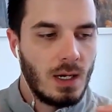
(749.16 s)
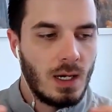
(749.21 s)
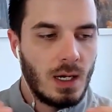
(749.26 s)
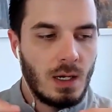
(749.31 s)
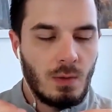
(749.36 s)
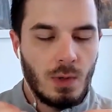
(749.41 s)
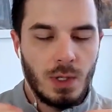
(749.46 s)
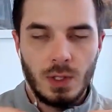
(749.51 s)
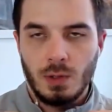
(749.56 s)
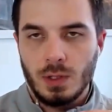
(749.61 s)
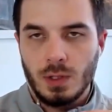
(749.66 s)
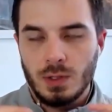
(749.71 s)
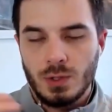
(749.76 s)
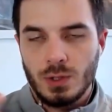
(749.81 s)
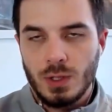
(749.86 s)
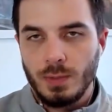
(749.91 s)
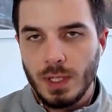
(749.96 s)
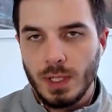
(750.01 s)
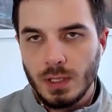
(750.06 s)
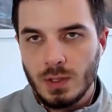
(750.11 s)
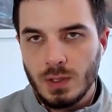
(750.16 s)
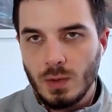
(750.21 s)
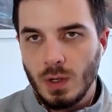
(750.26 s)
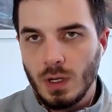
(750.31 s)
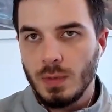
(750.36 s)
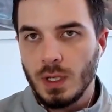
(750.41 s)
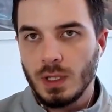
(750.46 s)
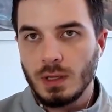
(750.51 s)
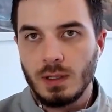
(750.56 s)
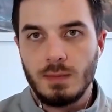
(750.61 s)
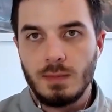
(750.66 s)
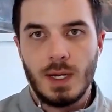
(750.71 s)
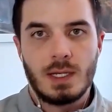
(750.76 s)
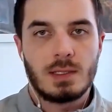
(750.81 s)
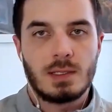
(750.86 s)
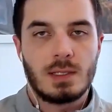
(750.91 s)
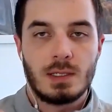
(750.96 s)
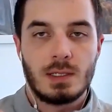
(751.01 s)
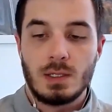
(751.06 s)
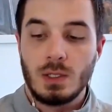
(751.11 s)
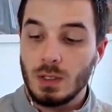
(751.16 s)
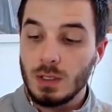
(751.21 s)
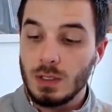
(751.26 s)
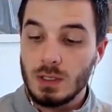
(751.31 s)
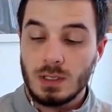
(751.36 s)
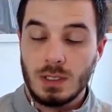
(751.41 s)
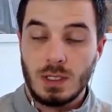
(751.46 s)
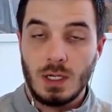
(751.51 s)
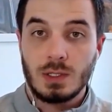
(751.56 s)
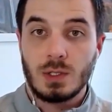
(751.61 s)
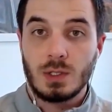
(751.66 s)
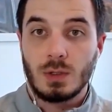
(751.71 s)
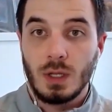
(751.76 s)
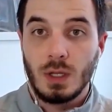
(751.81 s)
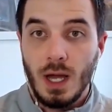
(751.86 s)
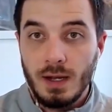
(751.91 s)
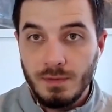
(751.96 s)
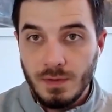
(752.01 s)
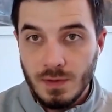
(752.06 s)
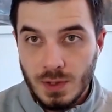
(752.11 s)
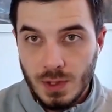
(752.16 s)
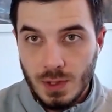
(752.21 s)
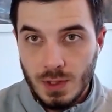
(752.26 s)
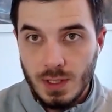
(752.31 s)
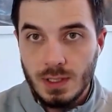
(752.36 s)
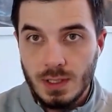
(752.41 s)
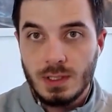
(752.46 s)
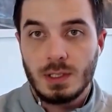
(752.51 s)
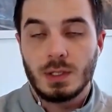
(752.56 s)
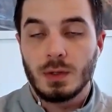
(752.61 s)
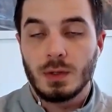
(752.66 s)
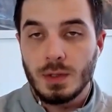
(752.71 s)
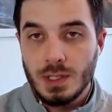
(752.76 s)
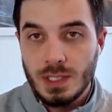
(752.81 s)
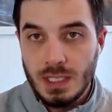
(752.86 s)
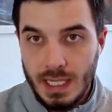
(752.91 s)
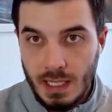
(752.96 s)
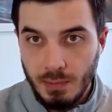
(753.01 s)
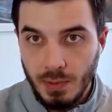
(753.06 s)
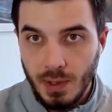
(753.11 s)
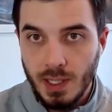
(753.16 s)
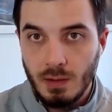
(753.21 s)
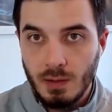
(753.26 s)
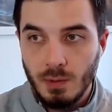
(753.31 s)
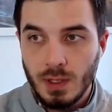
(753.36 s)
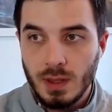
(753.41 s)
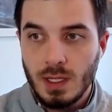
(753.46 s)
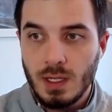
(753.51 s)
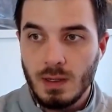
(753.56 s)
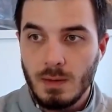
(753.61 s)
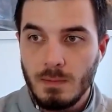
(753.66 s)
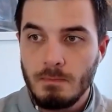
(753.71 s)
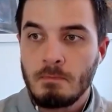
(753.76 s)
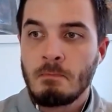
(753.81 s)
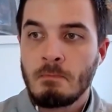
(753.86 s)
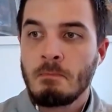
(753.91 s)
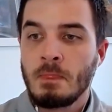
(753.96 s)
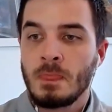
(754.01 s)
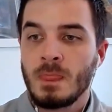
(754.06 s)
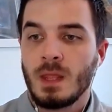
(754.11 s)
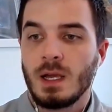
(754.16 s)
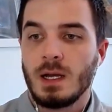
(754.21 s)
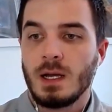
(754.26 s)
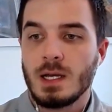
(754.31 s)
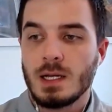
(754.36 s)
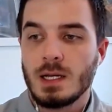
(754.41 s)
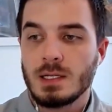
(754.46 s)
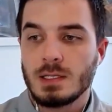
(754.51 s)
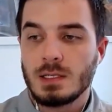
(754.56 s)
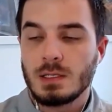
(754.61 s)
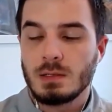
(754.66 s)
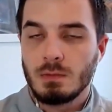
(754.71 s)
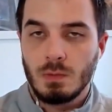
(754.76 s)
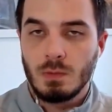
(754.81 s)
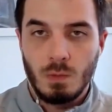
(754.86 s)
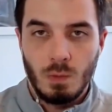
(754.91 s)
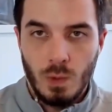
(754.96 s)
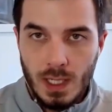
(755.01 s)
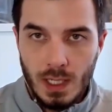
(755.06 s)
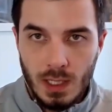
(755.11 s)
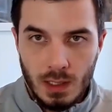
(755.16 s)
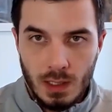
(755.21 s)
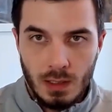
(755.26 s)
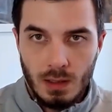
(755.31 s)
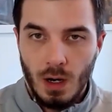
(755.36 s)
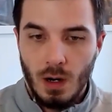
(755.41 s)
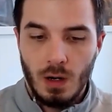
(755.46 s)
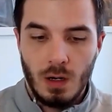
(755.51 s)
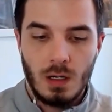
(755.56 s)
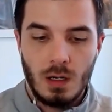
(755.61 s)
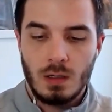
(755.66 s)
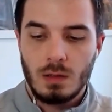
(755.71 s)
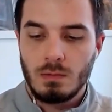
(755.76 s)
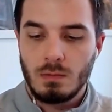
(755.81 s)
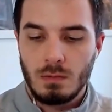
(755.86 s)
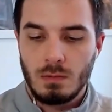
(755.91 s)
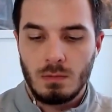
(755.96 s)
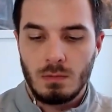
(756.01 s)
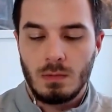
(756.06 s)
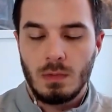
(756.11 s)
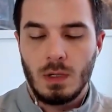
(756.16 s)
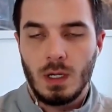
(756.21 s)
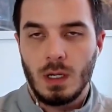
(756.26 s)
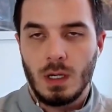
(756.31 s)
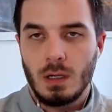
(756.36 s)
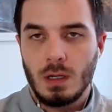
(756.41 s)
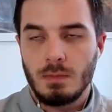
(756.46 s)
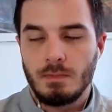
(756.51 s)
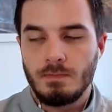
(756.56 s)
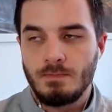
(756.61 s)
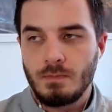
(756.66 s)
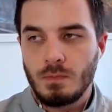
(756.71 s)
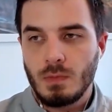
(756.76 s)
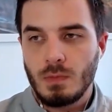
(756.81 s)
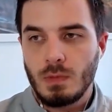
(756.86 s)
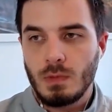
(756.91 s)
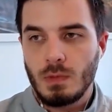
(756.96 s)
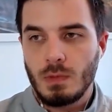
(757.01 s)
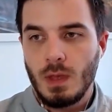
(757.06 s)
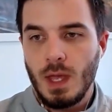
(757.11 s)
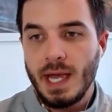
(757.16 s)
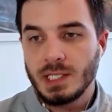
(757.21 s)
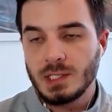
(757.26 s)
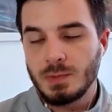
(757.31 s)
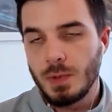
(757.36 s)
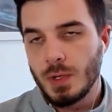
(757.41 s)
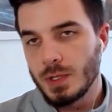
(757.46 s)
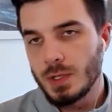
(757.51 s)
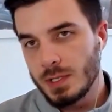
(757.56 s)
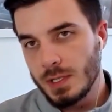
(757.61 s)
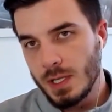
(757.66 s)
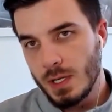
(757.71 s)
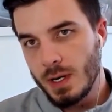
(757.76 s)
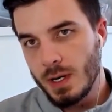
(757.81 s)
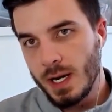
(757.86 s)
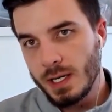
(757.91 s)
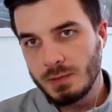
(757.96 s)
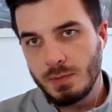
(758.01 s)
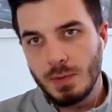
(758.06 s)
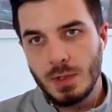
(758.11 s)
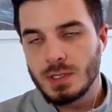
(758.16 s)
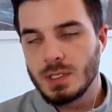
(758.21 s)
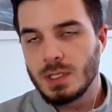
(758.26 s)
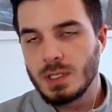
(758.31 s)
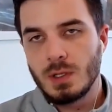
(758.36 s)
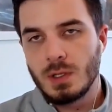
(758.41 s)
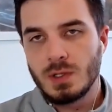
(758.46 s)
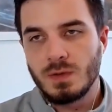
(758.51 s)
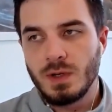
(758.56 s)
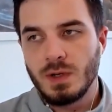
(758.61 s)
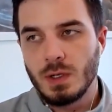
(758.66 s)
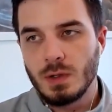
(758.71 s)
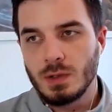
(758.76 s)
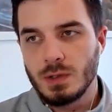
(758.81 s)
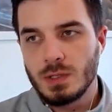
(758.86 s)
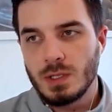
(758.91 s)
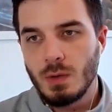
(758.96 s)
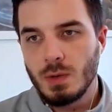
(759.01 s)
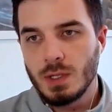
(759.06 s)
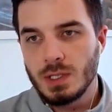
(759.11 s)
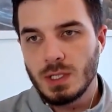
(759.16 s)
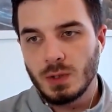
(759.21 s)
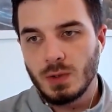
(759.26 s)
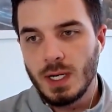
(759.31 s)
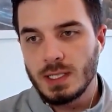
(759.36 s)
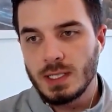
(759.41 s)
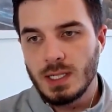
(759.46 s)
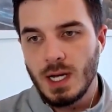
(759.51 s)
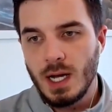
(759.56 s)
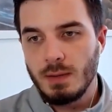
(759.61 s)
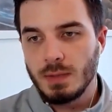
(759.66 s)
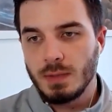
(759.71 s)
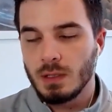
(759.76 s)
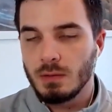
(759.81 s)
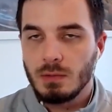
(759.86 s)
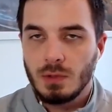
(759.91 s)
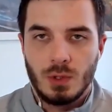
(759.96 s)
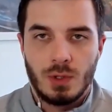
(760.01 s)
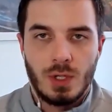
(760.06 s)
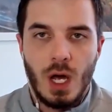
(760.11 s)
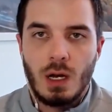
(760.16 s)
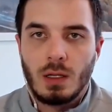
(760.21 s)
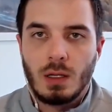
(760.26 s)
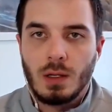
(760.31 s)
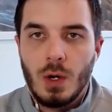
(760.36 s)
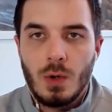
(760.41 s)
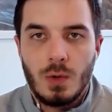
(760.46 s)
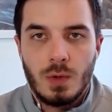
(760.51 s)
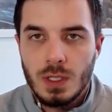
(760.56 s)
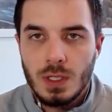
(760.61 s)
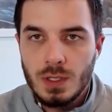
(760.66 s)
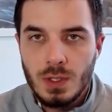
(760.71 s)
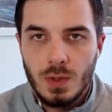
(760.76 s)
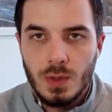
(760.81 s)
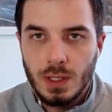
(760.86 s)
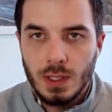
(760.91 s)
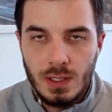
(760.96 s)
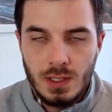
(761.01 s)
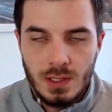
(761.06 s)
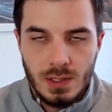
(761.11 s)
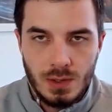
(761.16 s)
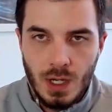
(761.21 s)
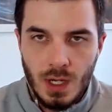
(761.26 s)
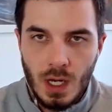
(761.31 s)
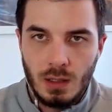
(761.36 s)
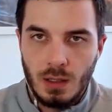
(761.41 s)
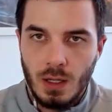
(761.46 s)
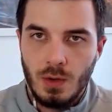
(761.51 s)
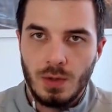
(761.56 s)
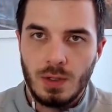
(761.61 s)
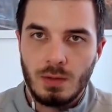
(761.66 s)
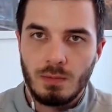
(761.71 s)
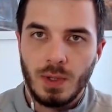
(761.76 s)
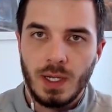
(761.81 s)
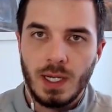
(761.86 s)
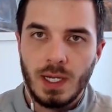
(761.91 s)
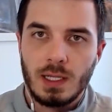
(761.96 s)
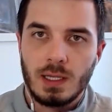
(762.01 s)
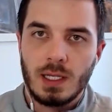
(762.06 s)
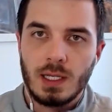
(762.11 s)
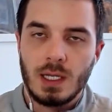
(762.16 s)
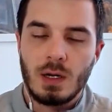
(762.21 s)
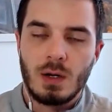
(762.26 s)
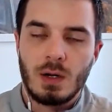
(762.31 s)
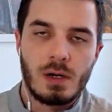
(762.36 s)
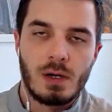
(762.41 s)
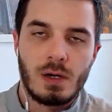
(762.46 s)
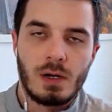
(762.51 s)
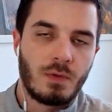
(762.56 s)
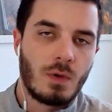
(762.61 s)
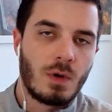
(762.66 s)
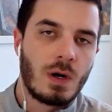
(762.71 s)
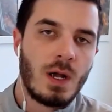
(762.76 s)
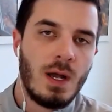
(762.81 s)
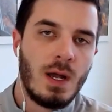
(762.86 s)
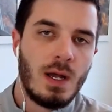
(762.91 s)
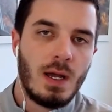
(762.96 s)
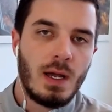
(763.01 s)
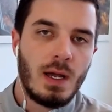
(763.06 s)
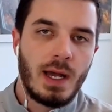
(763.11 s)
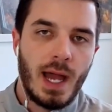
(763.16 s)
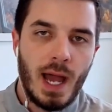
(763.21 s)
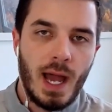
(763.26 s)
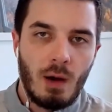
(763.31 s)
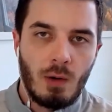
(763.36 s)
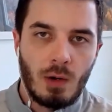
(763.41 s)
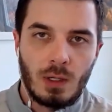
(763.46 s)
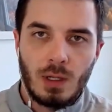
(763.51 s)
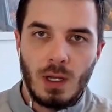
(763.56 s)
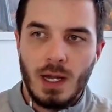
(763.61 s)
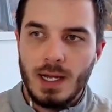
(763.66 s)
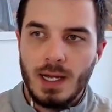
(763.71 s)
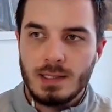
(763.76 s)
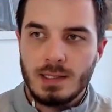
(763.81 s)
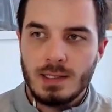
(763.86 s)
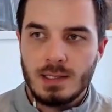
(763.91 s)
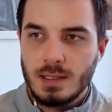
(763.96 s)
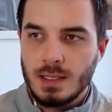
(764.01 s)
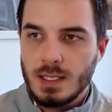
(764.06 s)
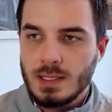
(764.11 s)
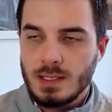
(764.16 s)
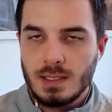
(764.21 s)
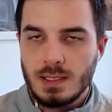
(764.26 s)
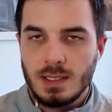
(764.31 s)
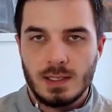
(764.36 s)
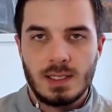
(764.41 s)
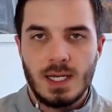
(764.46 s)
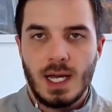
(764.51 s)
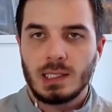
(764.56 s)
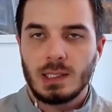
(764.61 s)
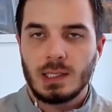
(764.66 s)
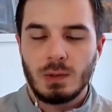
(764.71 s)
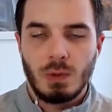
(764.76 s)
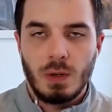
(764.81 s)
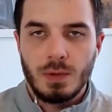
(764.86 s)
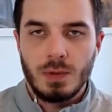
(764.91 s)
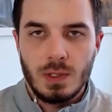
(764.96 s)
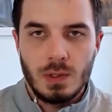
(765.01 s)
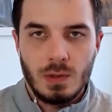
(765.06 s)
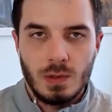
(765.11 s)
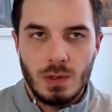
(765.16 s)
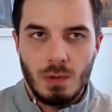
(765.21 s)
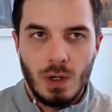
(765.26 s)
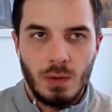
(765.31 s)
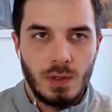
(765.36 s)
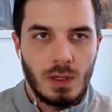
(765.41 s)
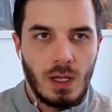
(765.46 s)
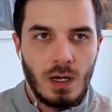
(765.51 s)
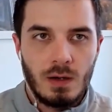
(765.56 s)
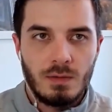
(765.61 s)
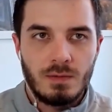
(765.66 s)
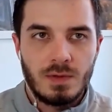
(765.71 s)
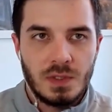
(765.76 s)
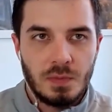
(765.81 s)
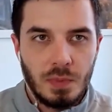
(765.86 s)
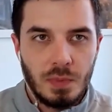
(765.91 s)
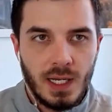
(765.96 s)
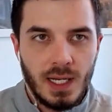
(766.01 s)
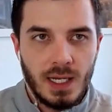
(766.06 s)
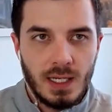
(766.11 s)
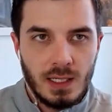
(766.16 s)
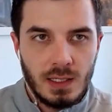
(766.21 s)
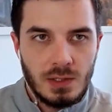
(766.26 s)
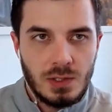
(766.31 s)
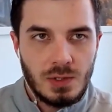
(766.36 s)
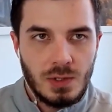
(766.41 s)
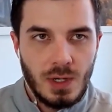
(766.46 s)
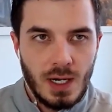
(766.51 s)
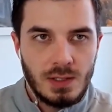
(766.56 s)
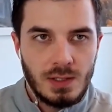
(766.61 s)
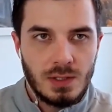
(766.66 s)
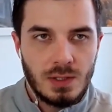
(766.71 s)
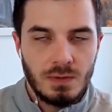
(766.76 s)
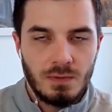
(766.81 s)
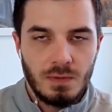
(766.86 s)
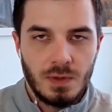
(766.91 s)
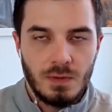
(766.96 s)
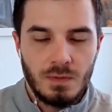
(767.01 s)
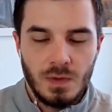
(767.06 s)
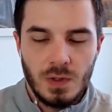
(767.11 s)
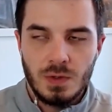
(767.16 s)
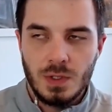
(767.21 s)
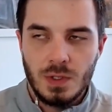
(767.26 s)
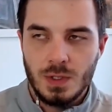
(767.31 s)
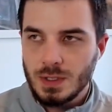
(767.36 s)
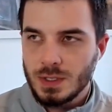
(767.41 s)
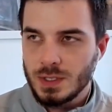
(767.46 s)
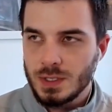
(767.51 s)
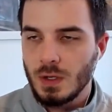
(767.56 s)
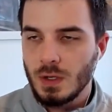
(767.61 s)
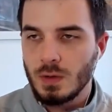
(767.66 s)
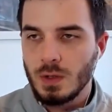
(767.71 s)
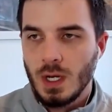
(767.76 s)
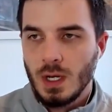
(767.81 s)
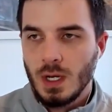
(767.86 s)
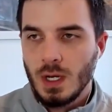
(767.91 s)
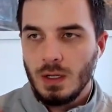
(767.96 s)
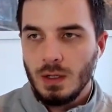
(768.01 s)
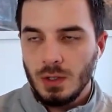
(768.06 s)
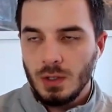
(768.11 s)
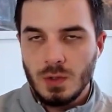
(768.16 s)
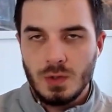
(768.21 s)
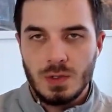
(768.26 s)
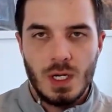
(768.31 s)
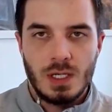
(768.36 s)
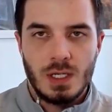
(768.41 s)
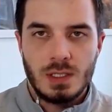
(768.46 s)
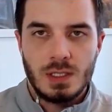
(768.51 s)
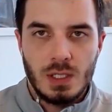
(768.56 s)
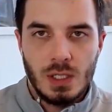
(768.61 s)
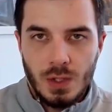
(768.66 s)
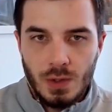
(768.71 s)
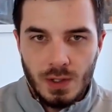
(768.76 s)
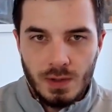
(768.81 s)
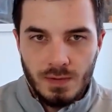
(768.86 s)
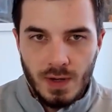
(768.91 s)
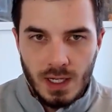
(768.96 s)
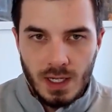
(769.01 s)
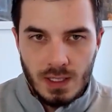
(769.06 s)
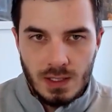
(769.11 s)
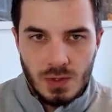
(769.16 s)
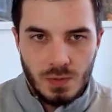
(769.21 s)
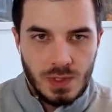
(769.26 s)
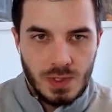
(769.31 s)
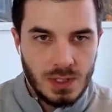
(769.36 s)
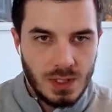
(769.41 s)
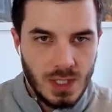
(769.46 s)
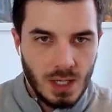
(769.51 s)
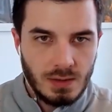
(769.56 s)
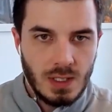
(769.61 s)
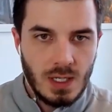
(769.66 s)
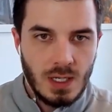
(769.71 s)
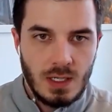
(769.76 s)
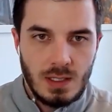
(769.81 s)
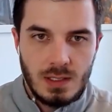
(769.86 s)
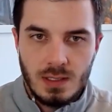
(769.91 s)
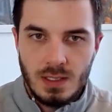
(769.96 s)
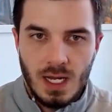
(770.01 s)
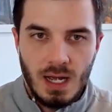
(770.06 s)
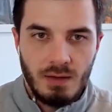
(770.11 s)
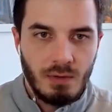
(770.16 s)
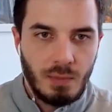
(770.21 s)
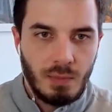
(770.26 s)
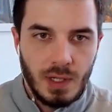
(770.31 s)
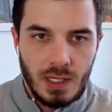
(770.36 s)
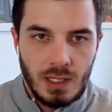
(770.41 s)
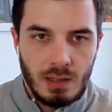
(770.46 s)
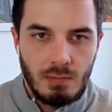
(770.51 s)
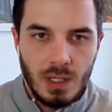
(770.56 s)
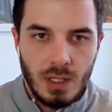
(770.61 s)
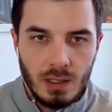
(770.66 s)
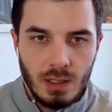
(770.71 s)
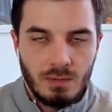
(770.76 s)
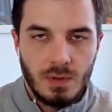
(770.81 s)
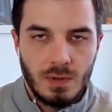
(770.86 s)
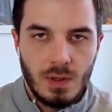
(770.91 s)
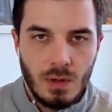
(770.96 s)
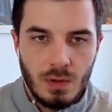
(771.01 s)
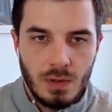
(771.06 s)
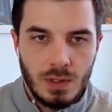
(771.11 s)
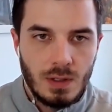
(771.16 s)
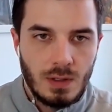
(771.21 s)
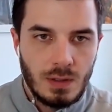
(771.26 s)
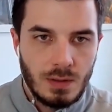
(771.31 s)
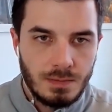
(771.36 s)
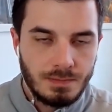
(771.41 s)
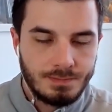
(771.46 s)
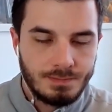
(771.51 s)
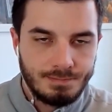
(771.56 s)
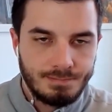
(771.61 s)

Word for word: uh, what you're contributing to on a monthly basis. You can discuss your life insurance, your estate plan with them, as we are um, experts they're experts in those fields so it's a great time to you're not alone in doing this you're not alone in planning the year for our clients this is exactly what we do and what we love is planning and strategy for the future so use us to your advantage reach out to us and have a planning meeting for the whole year